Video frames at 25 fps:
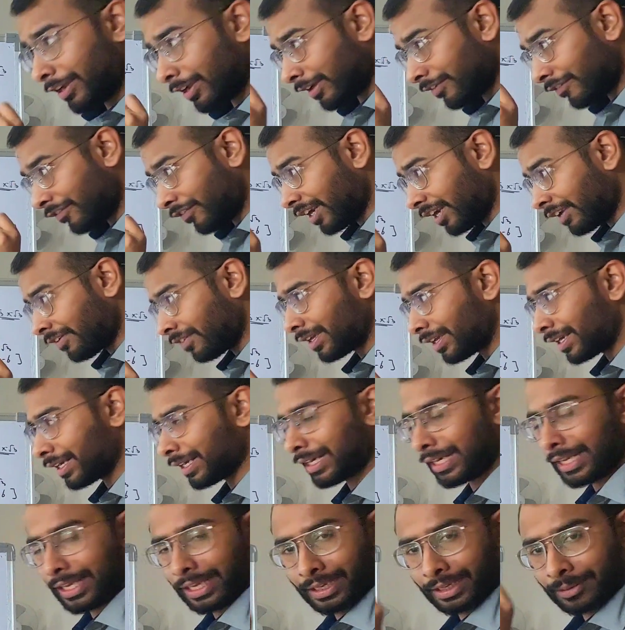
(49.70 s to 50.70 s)

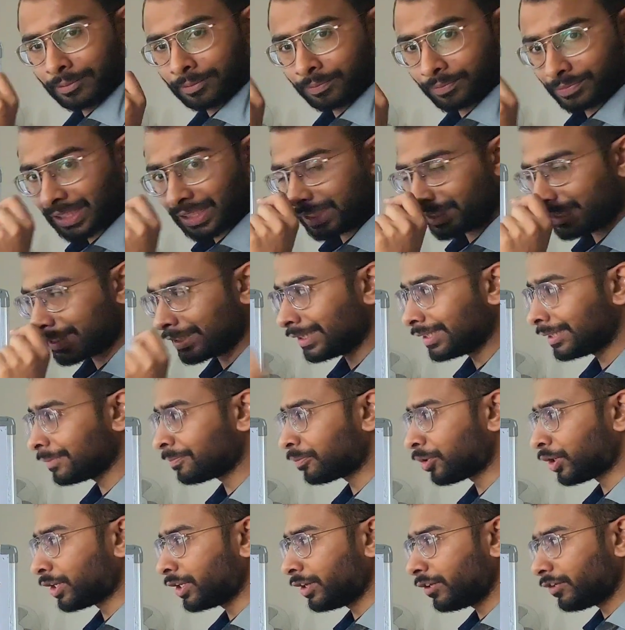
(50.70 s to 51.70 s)
Whenever, like till the
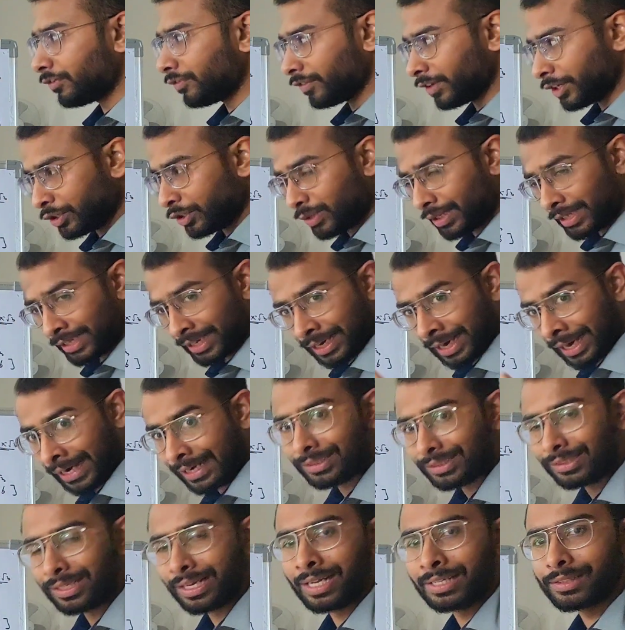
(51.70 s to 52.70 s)
point when you
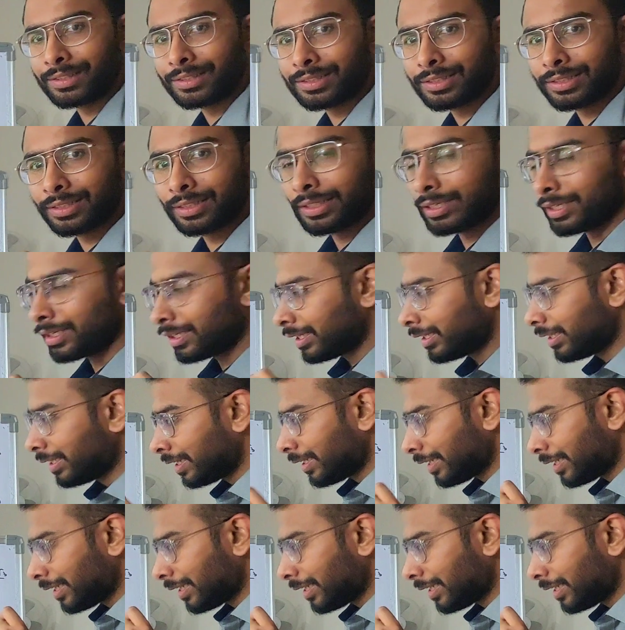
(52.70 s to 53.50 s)
write the answer